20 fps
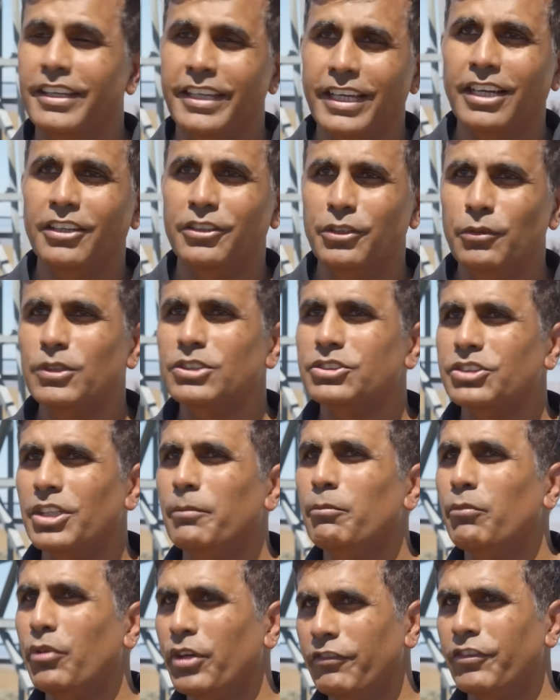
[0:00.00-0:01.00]
Yeah, you will
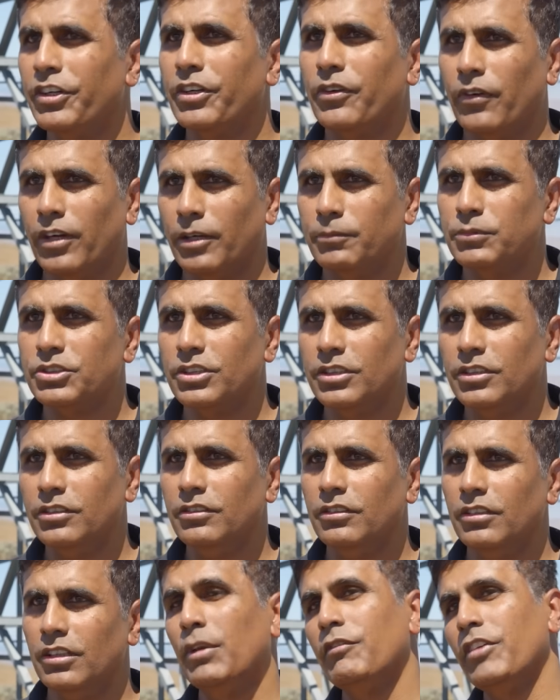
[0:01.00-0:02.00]
see a brief
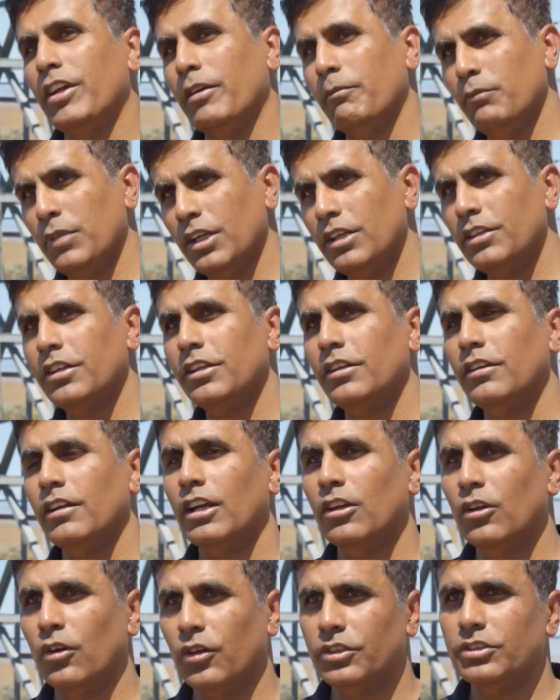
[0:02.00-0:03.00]
interruption, but we have built in
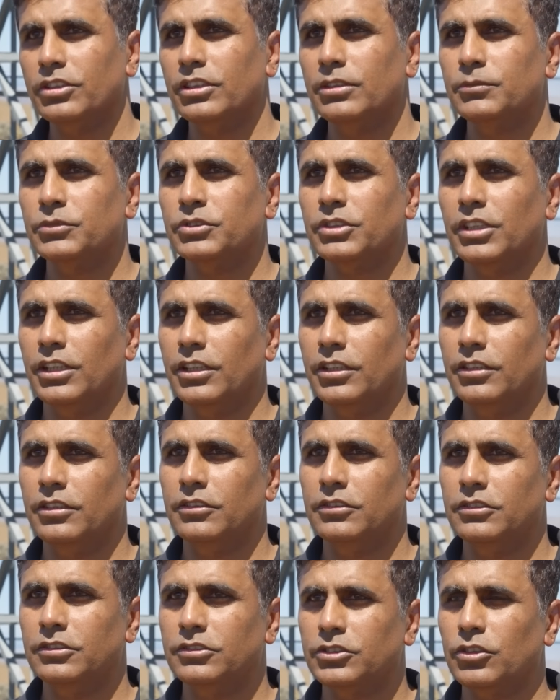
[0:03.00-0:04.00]
algorithms
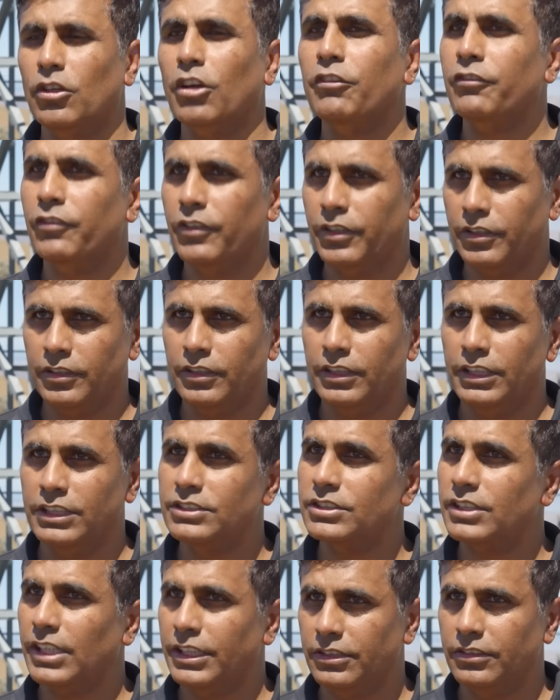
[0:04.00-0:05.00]
and software
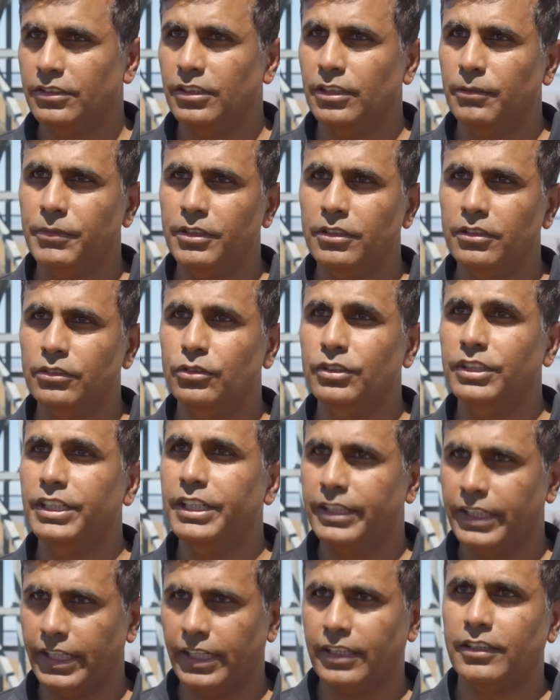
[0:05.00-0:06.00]
inside the terminal to
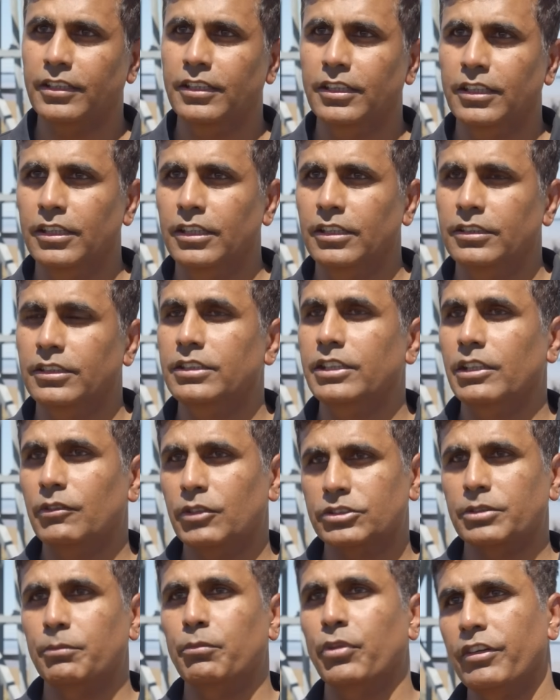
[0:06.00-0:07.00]
detect that
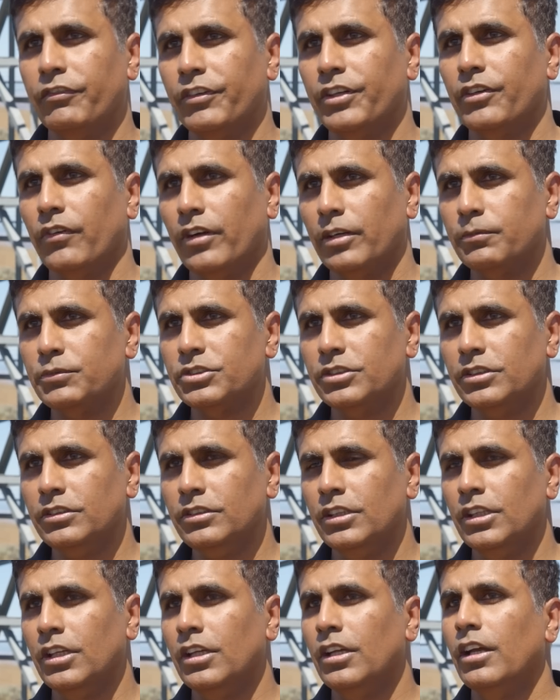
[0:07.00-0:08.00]
there was a brief
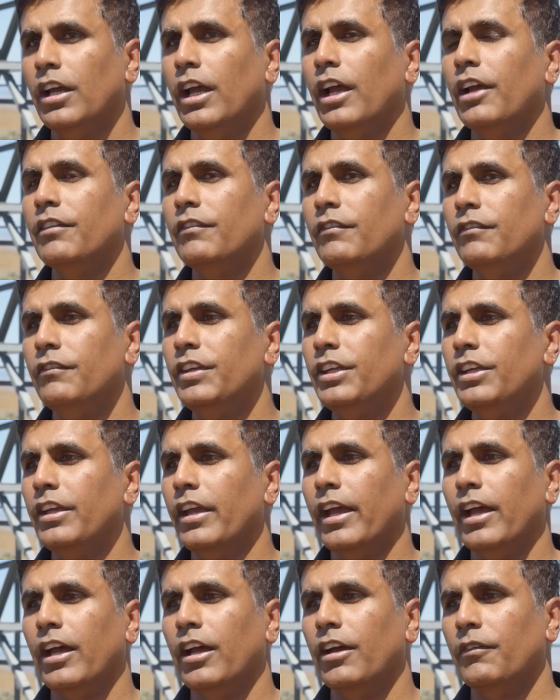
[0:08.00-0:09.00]
interruption and
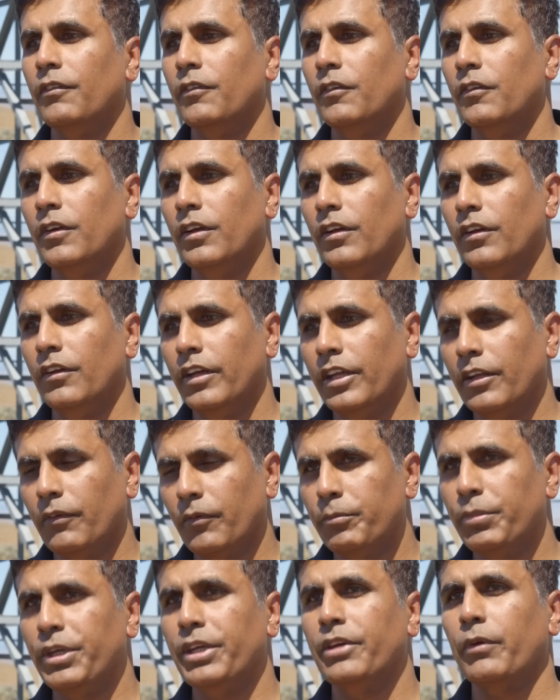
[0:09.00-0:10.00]
we have
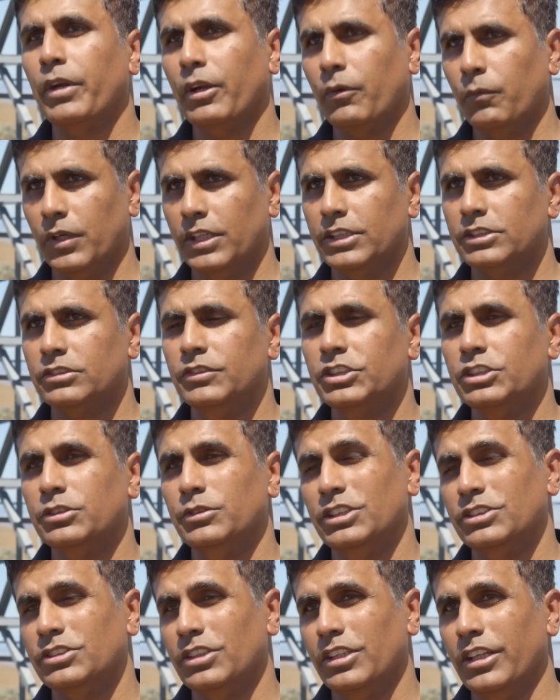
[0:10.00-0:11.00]
a repeat request,
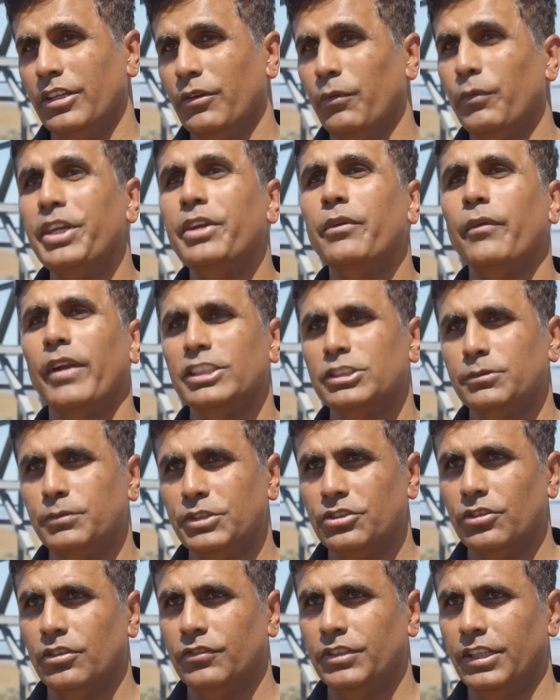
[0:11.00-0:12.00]
which is a
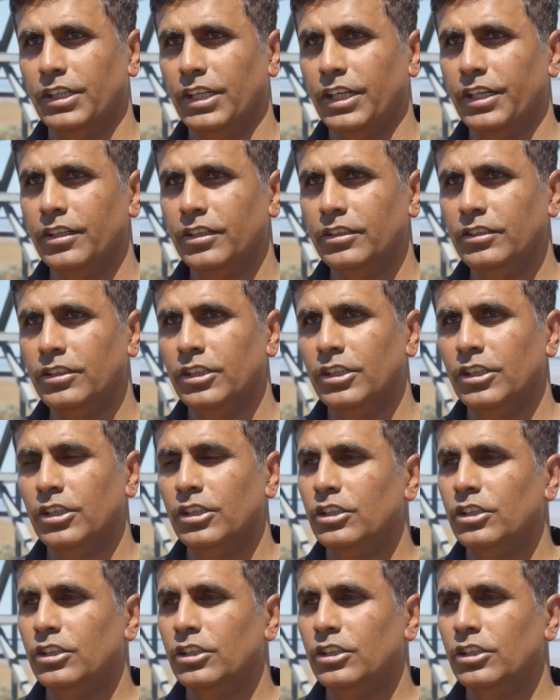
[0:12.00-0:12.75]
retransmission of the data.